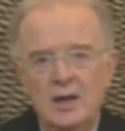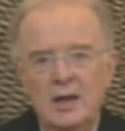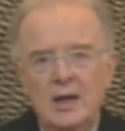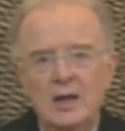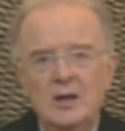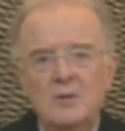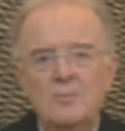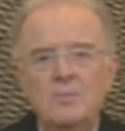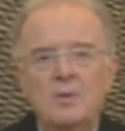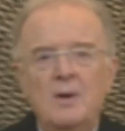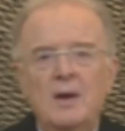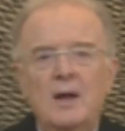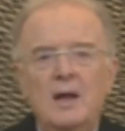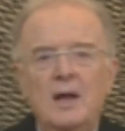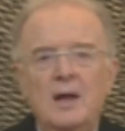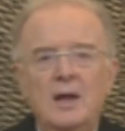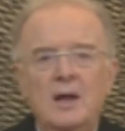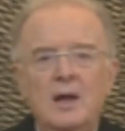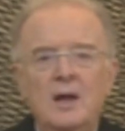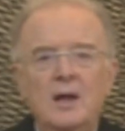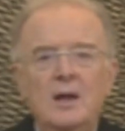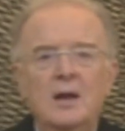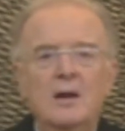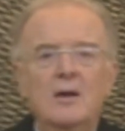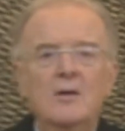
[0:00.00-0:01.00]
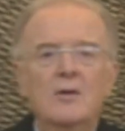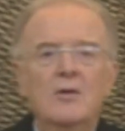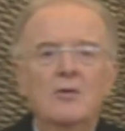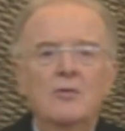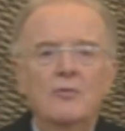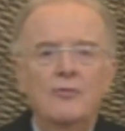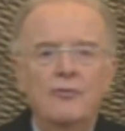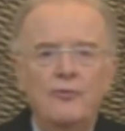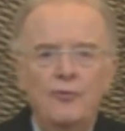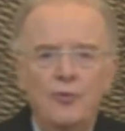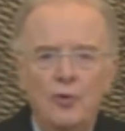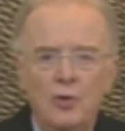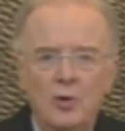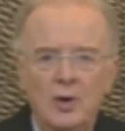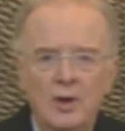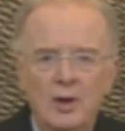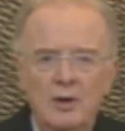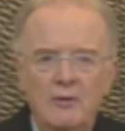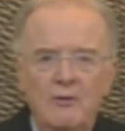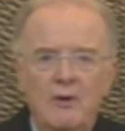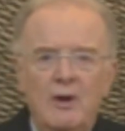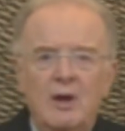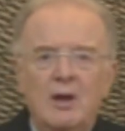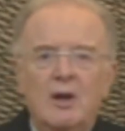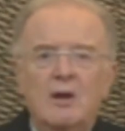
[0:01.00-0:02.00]
can play in
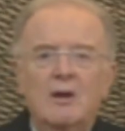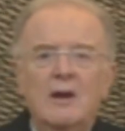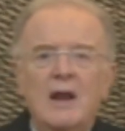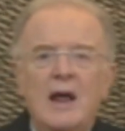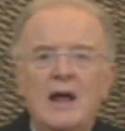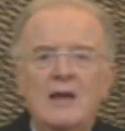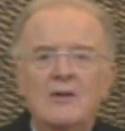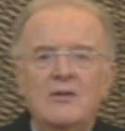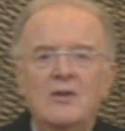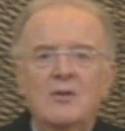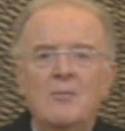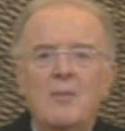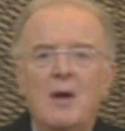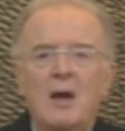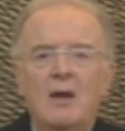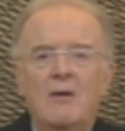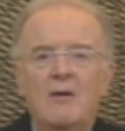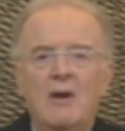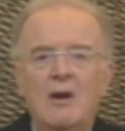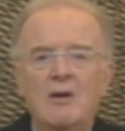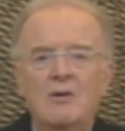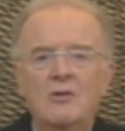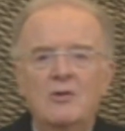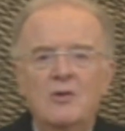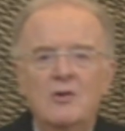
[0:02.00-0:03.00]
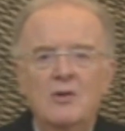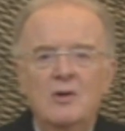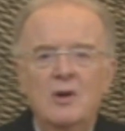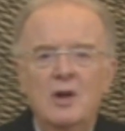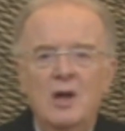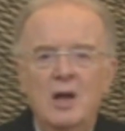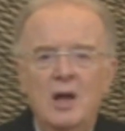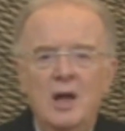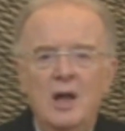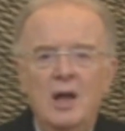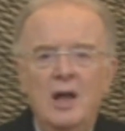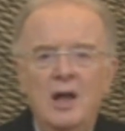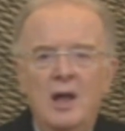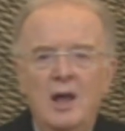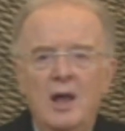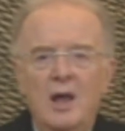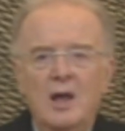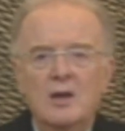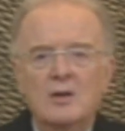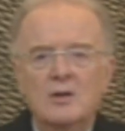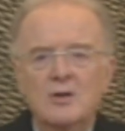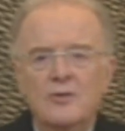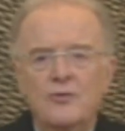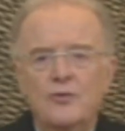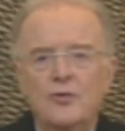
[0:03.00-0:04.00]
fully recognizing migration
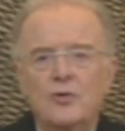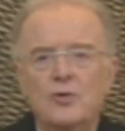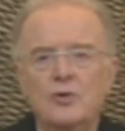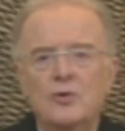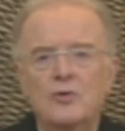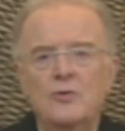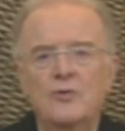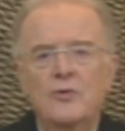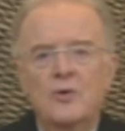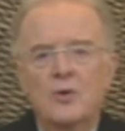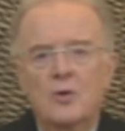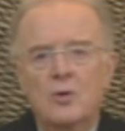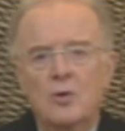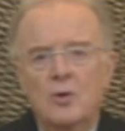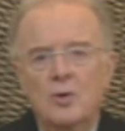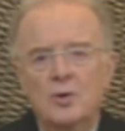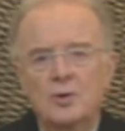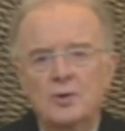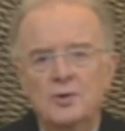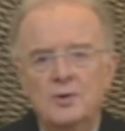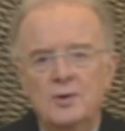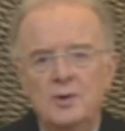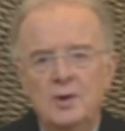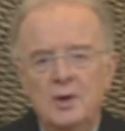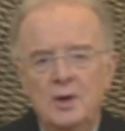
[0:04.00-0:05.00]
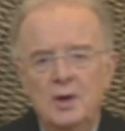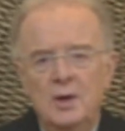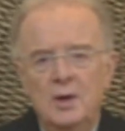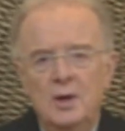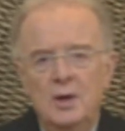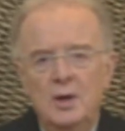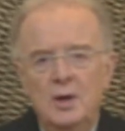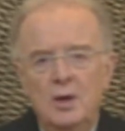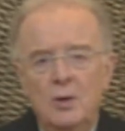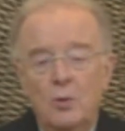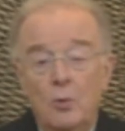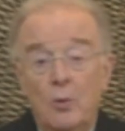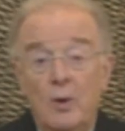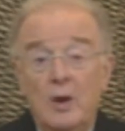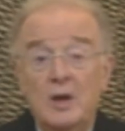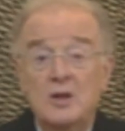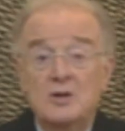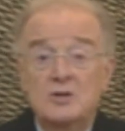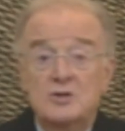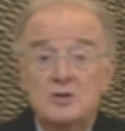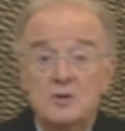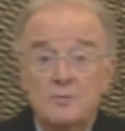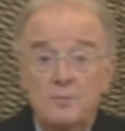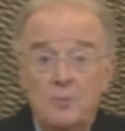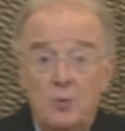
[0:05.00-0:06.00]
as a force for good
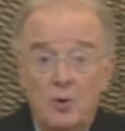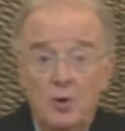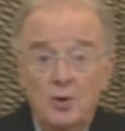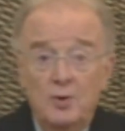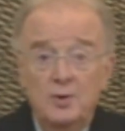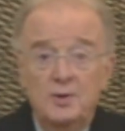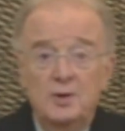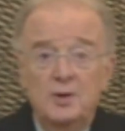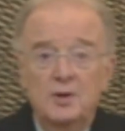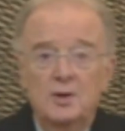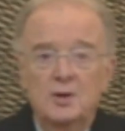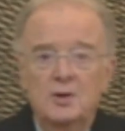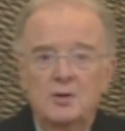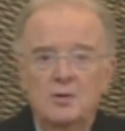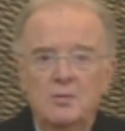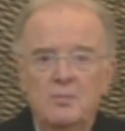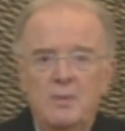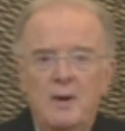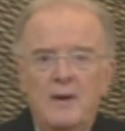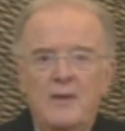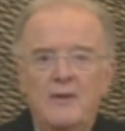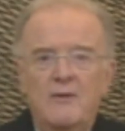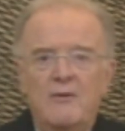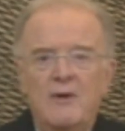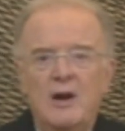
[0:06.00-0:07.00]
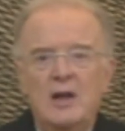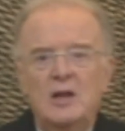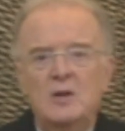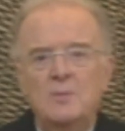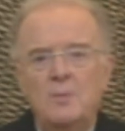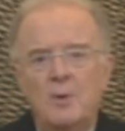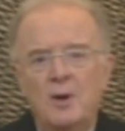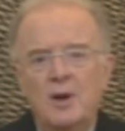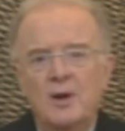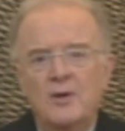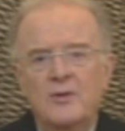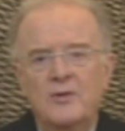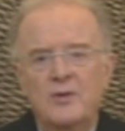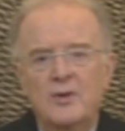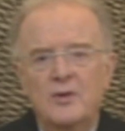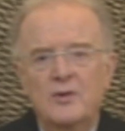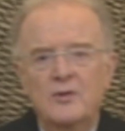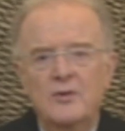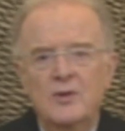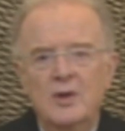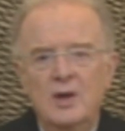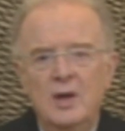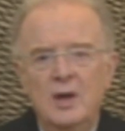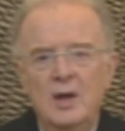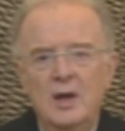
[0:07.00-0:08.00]
when supported by the right
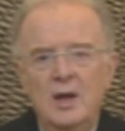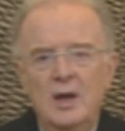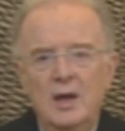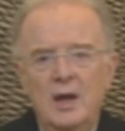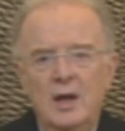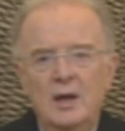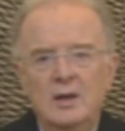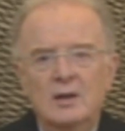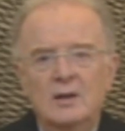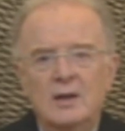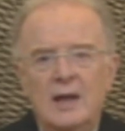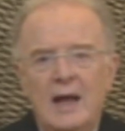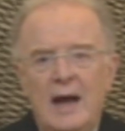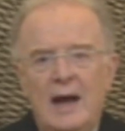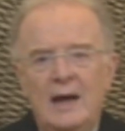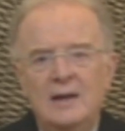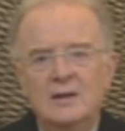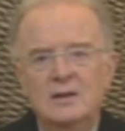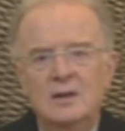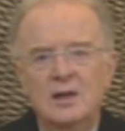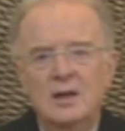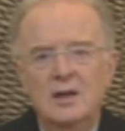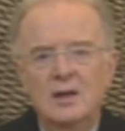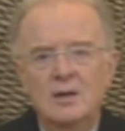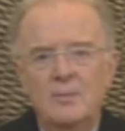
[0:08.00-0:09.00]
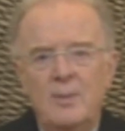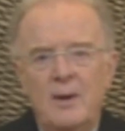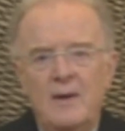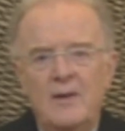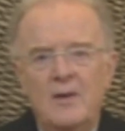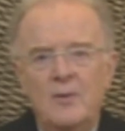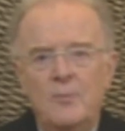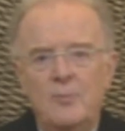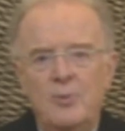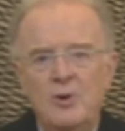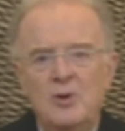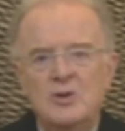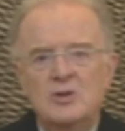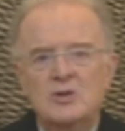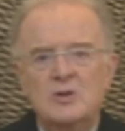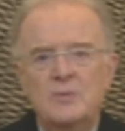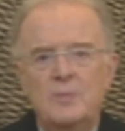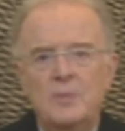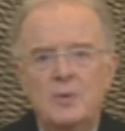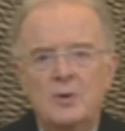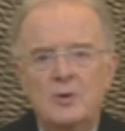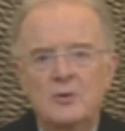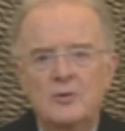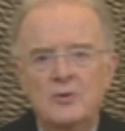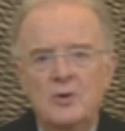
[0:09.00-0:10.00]
policies and guided by the
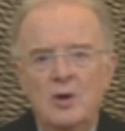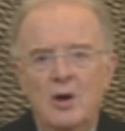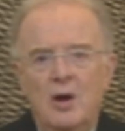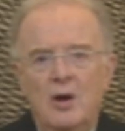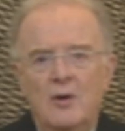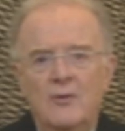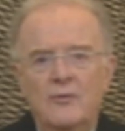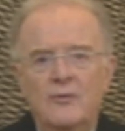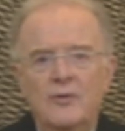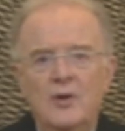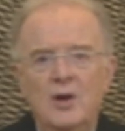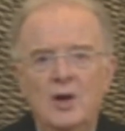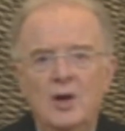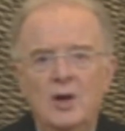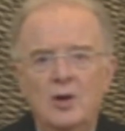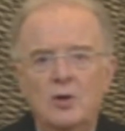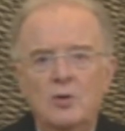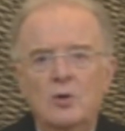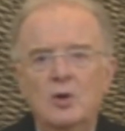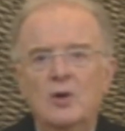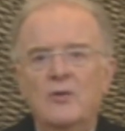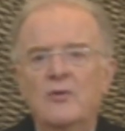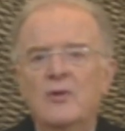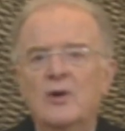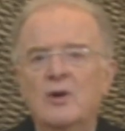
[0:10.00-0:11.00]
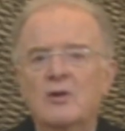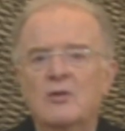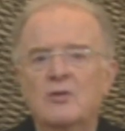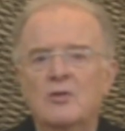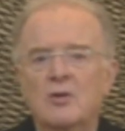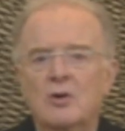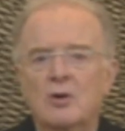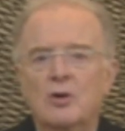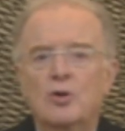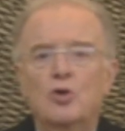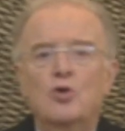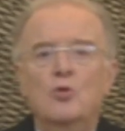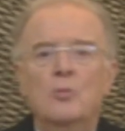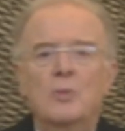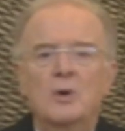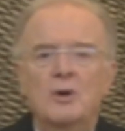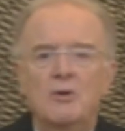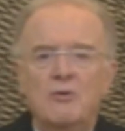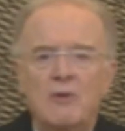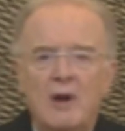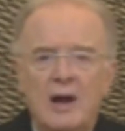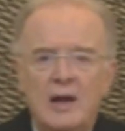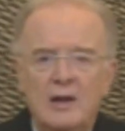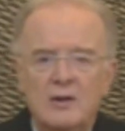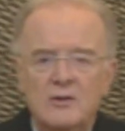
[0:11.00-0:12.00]
principles of universal
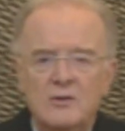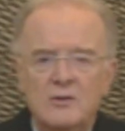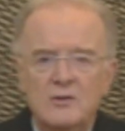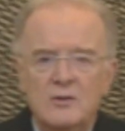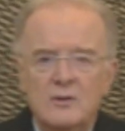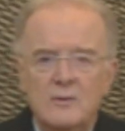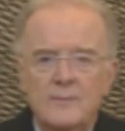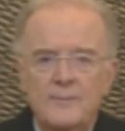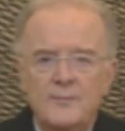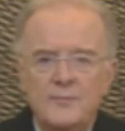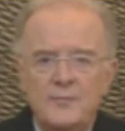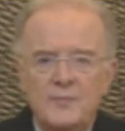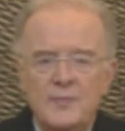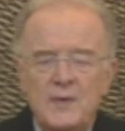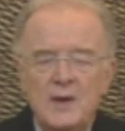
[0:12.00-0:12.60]
human rights.